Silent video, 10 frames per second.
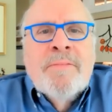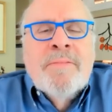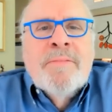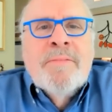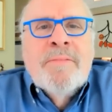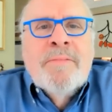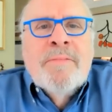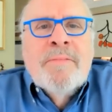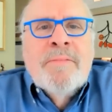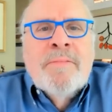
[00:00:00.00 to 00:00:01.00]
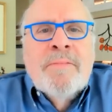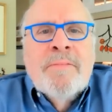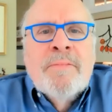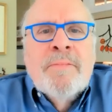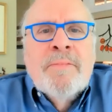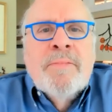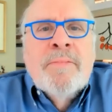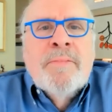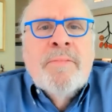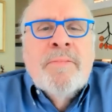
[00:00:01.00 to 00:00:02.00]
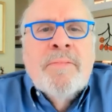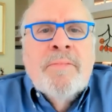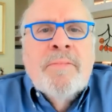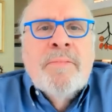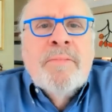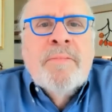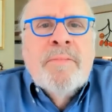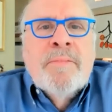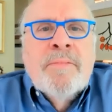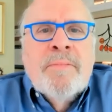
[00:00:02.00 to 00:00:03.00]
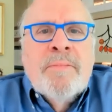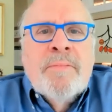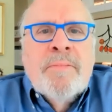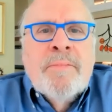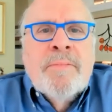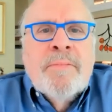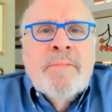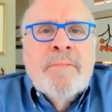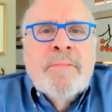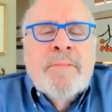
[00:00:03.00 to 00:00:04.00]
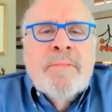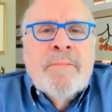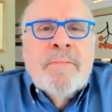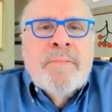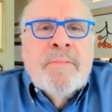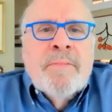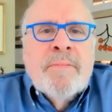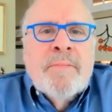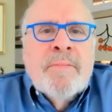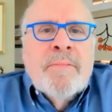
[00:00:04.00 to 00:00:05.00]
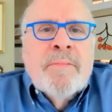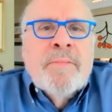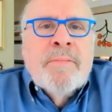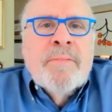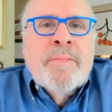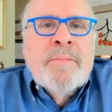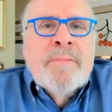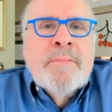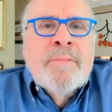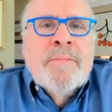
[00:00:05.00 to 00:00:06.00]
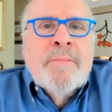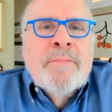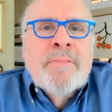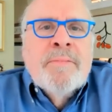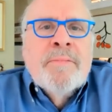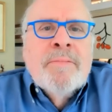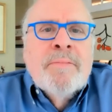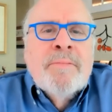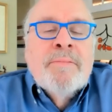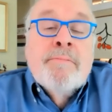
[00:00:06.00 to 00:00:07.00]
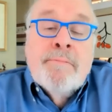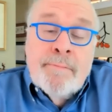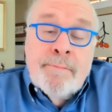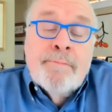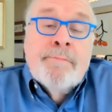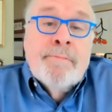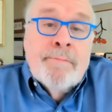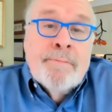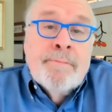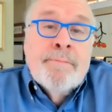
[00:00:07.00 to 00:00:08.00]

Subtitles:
[no speech]